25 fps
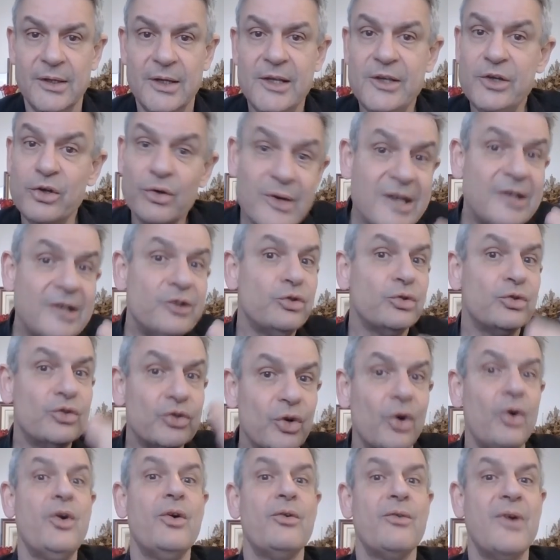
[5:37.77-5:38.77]
You need to
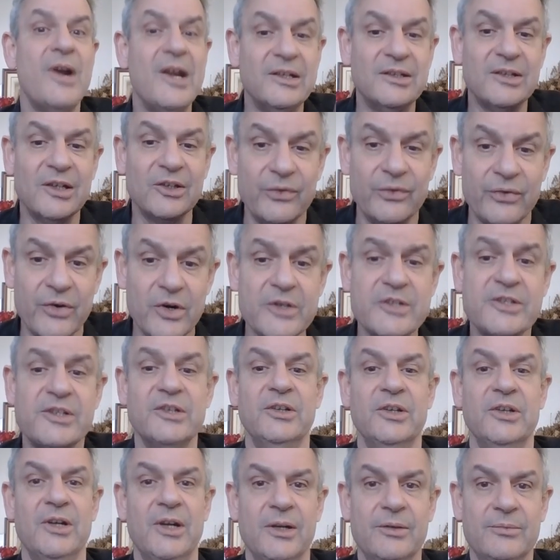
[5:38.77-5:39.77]
tolerate
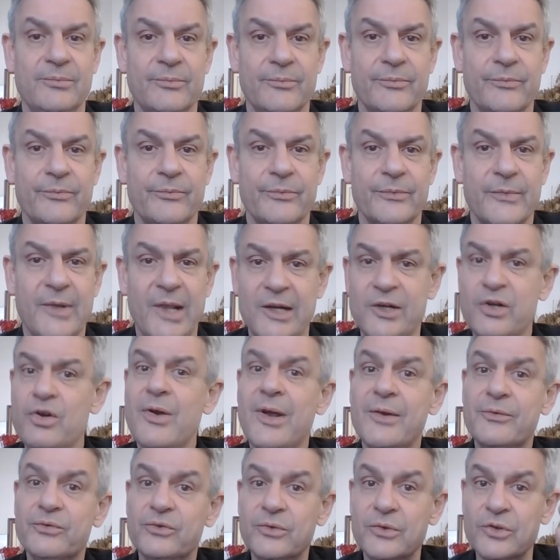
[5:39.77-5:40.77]
adversity and you,
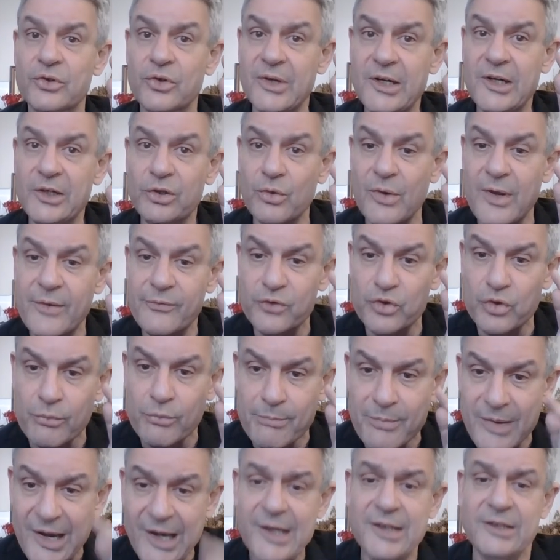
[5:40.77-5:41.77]
have, you need to have
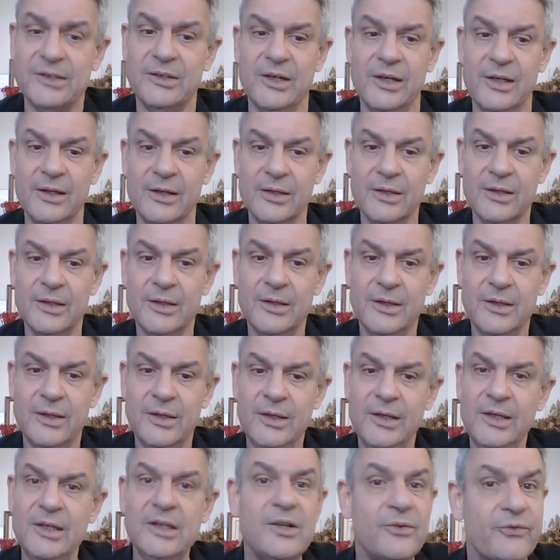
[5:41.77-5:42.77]
humility
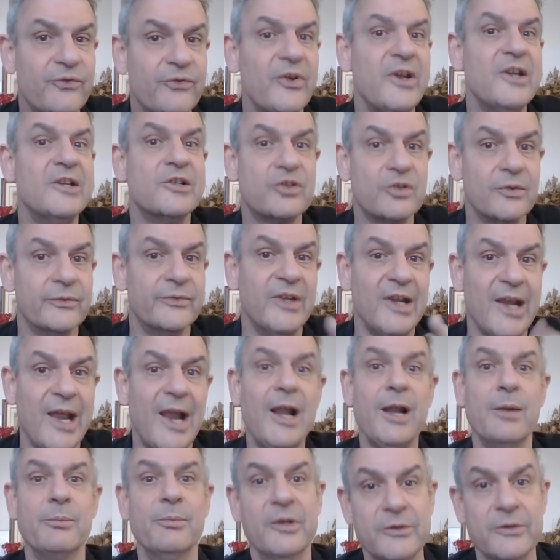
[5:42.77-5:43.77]
in the face of the
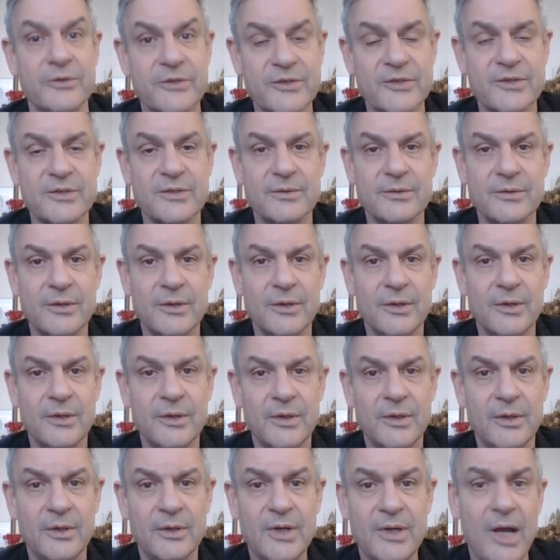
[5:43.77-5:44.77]
elements.
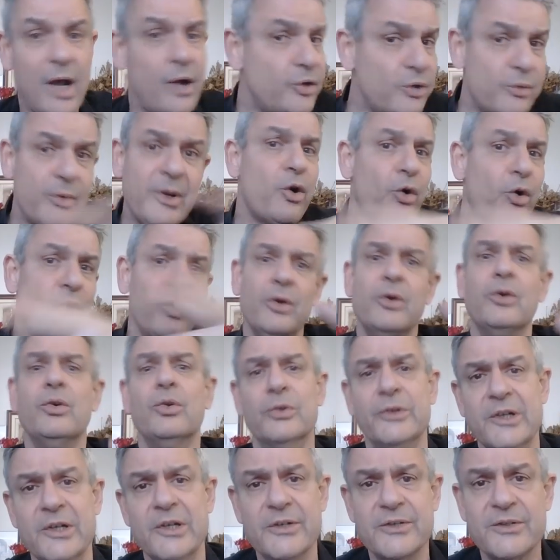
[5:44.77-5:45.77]
Now, how do we call
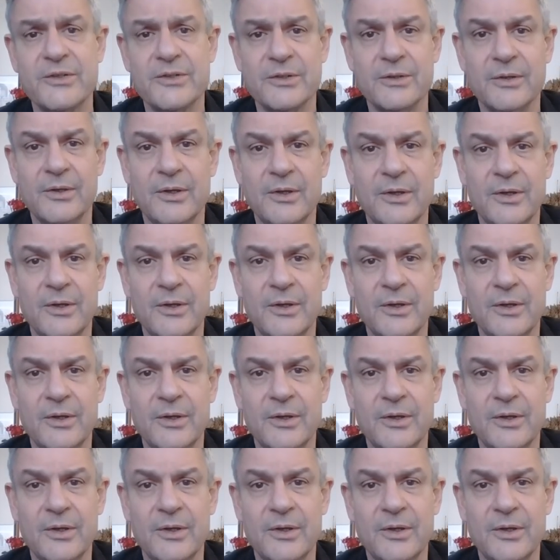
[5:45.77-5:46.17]
all these?